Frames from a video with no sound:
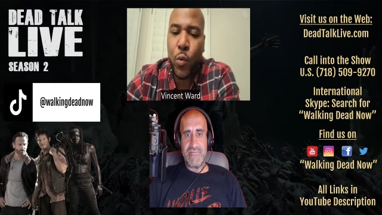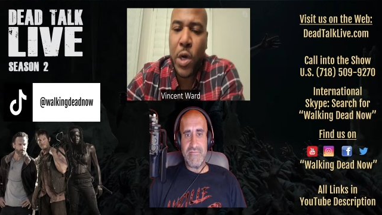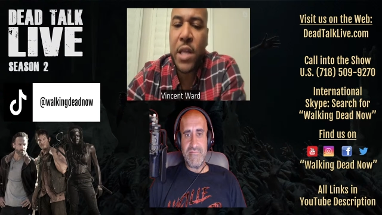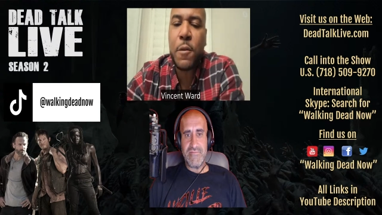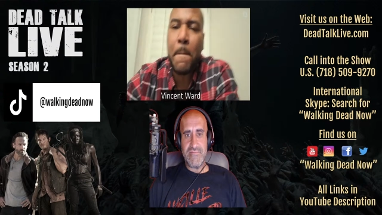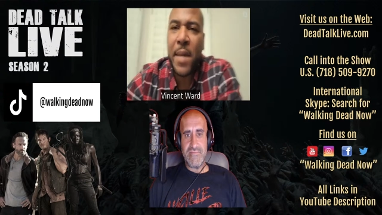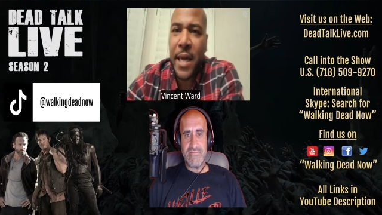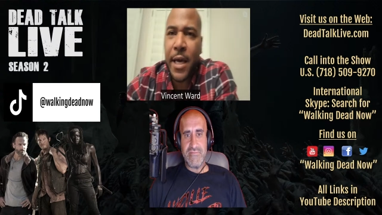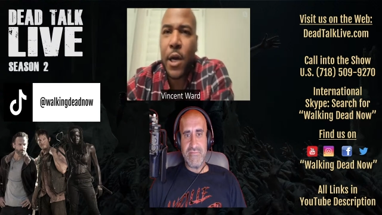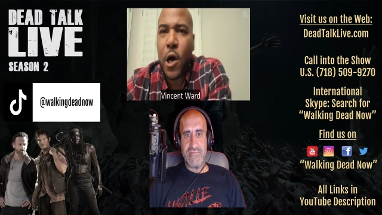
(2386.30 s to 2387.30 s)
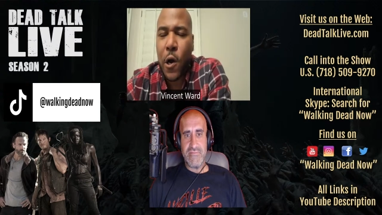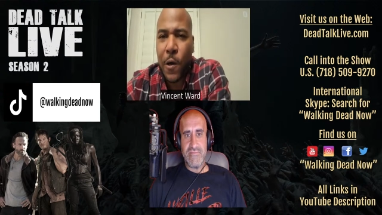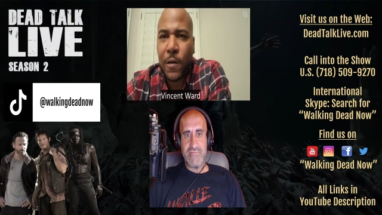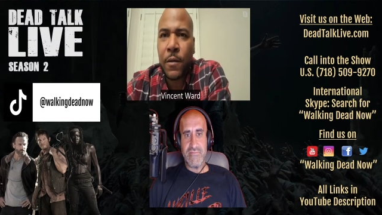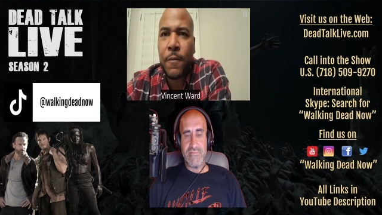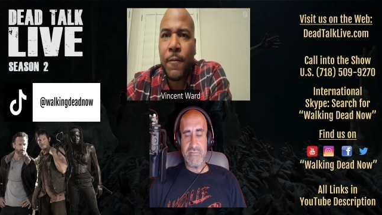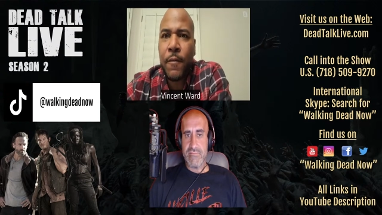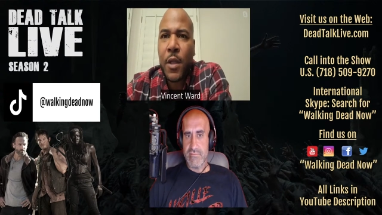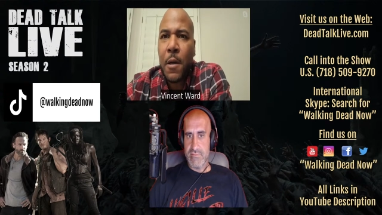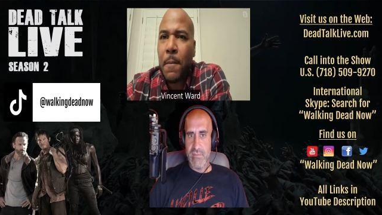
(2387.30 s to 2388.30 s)
Speaker 1: with me and her,
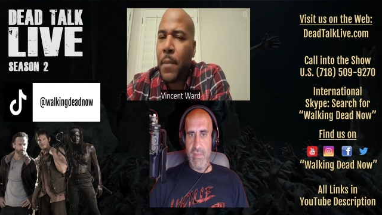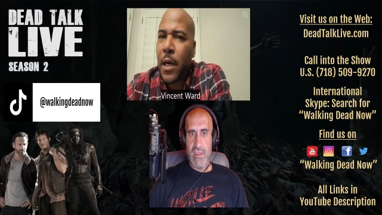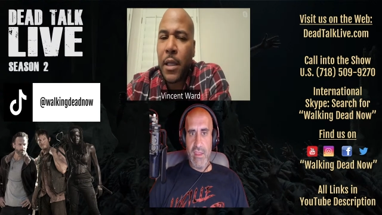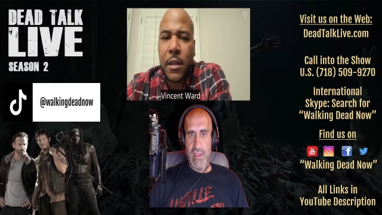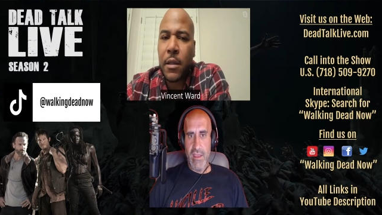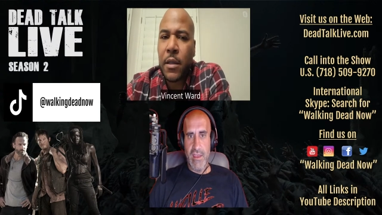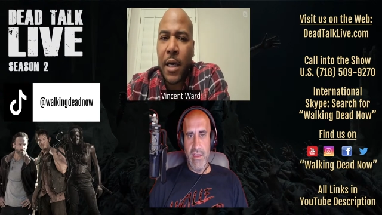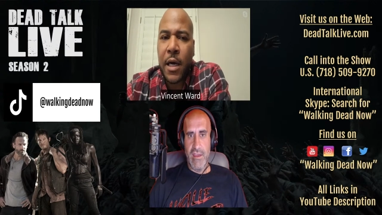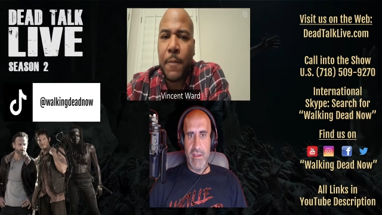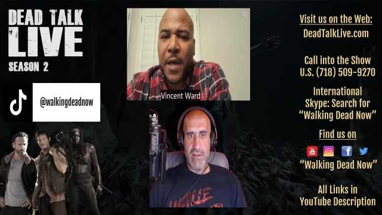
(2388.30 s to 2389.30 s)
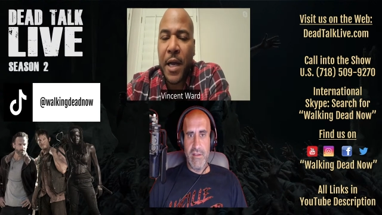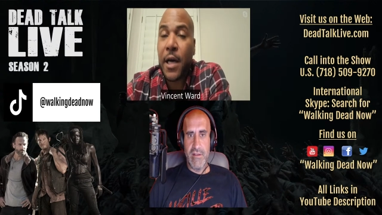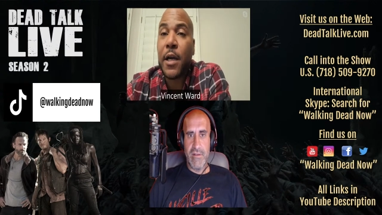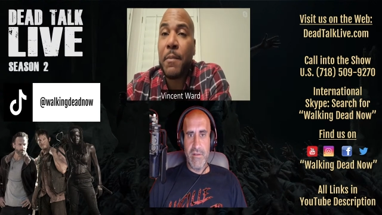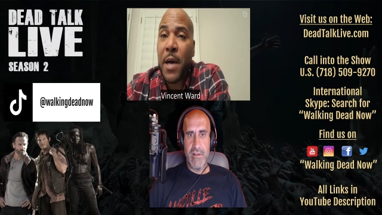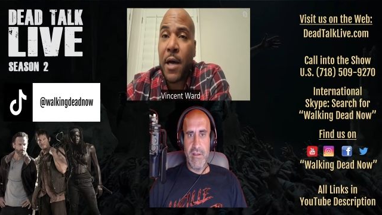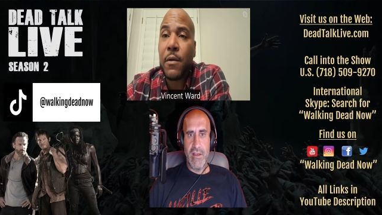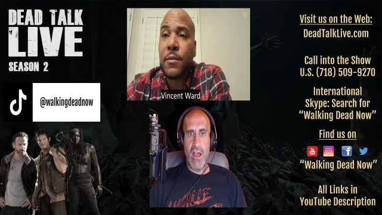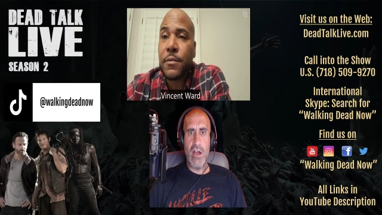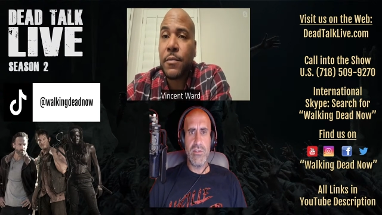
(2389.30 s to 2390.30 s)
but um, they cut him
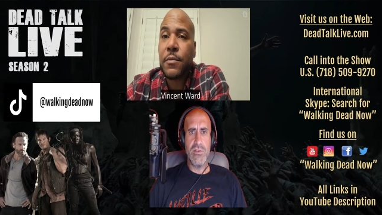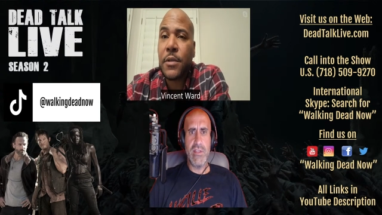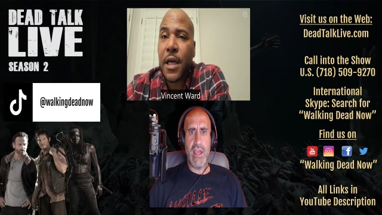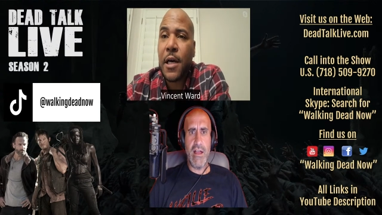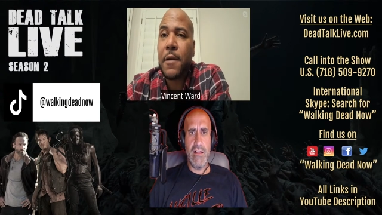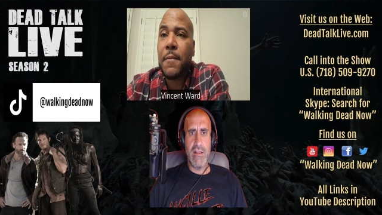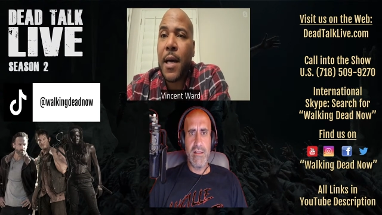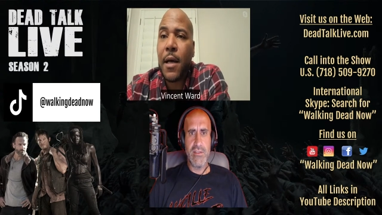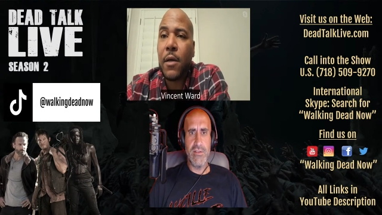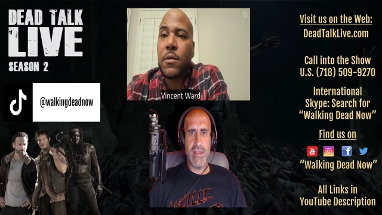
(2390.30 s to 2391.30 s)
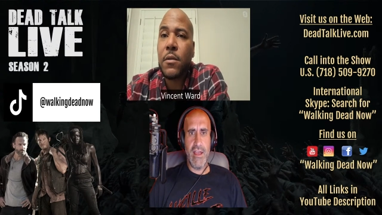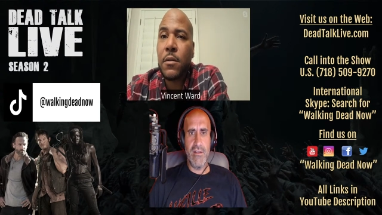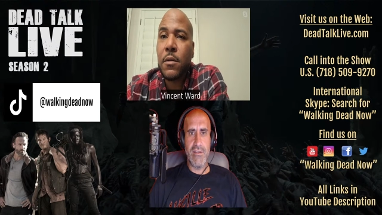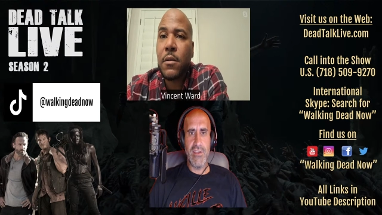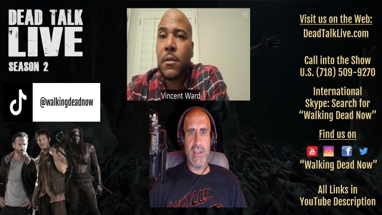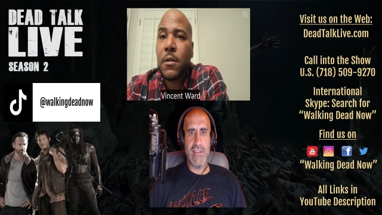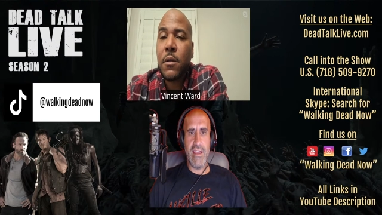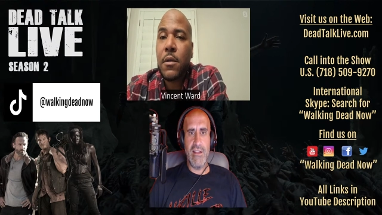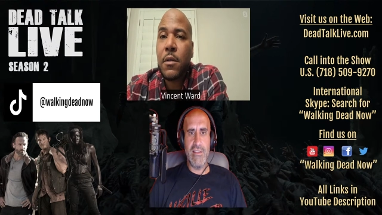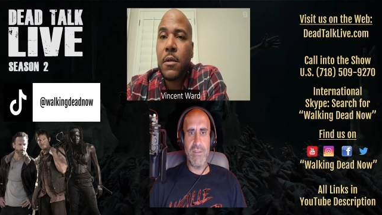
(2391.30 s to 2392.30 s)
out.
Speaker 2: Oh, do uh, tell, uh, do tell. You
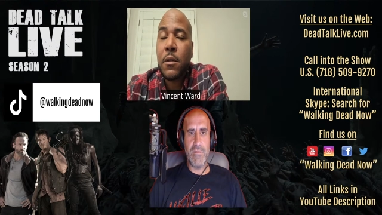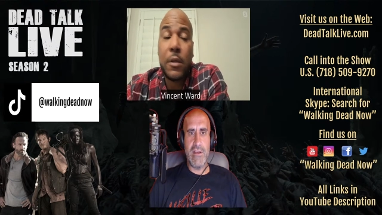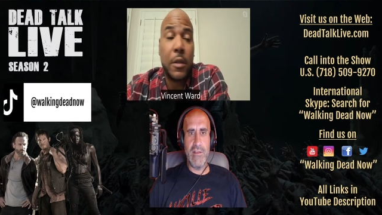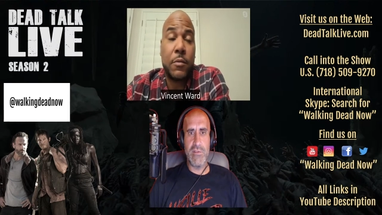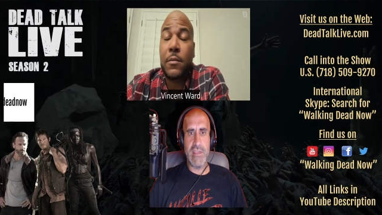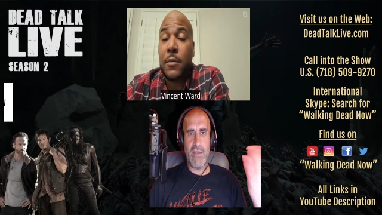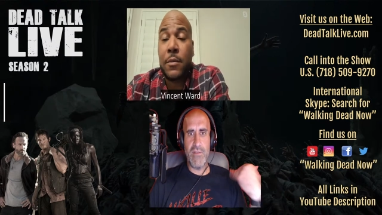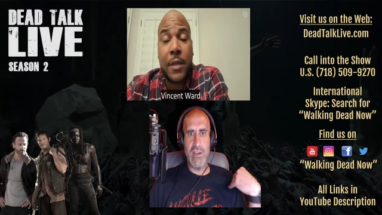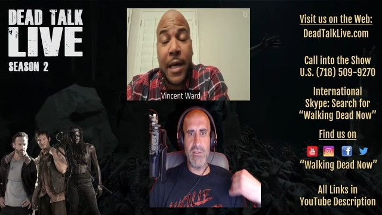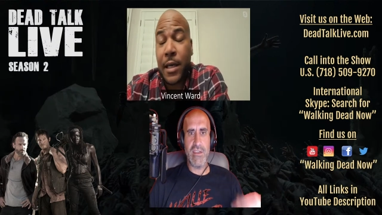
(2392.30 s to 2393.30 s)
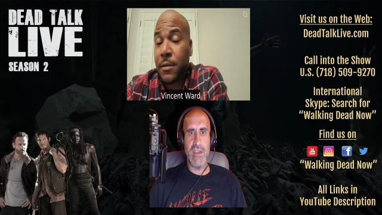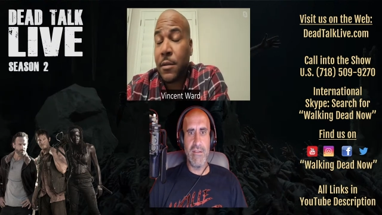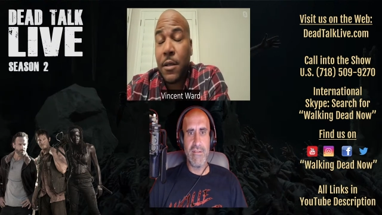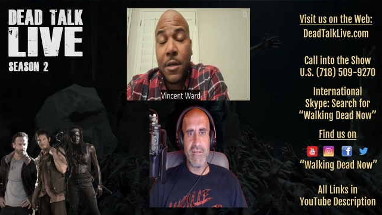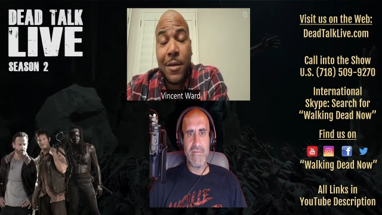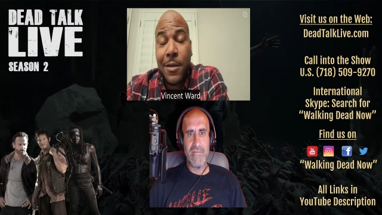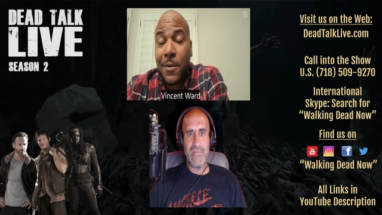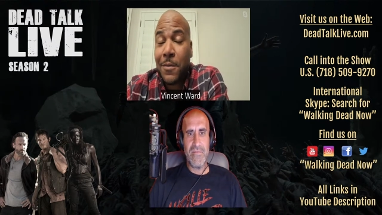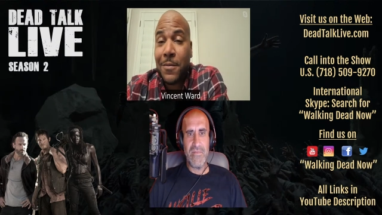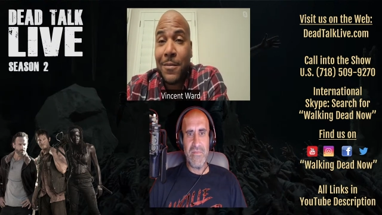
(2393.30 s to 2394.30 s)
can tell. It's been it was seven years ago.
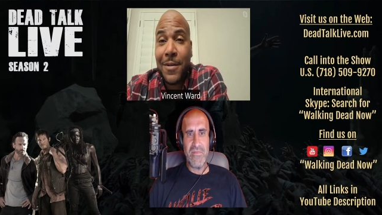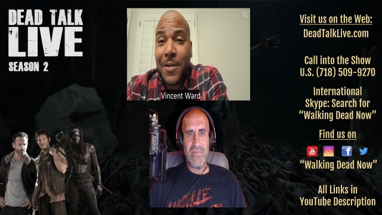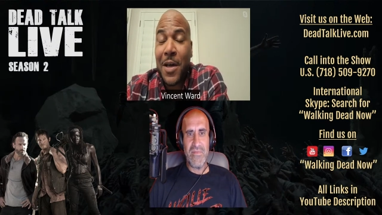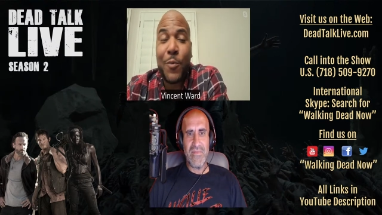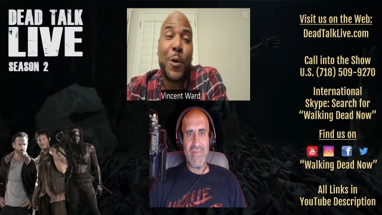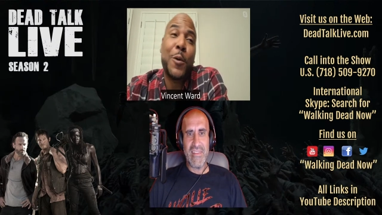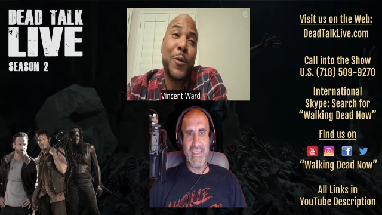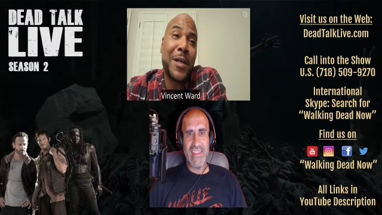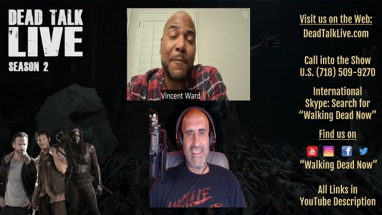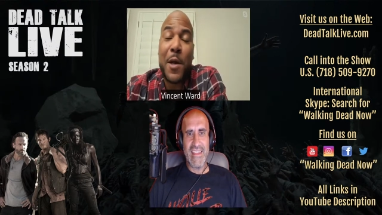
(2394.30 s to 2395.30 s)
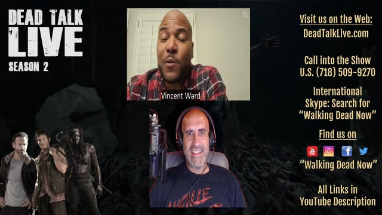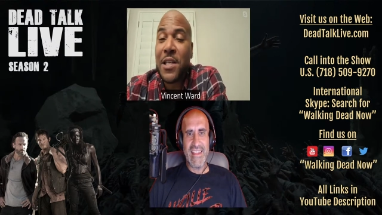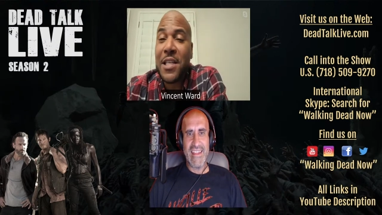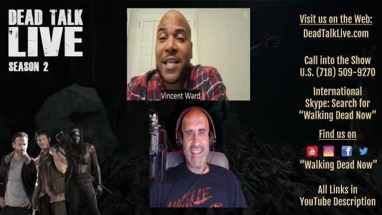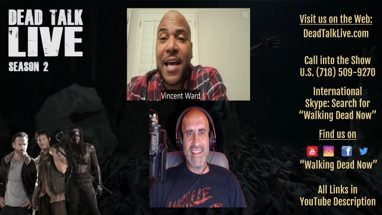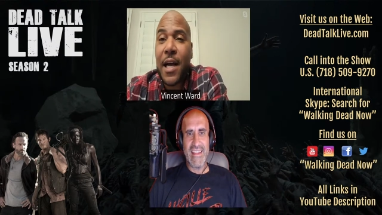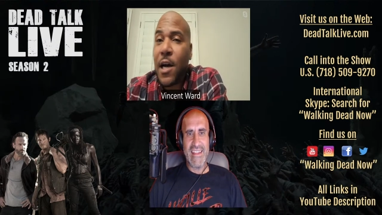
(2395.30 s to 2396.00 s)
Speaker 1: Yeah, well, we I mean, we just had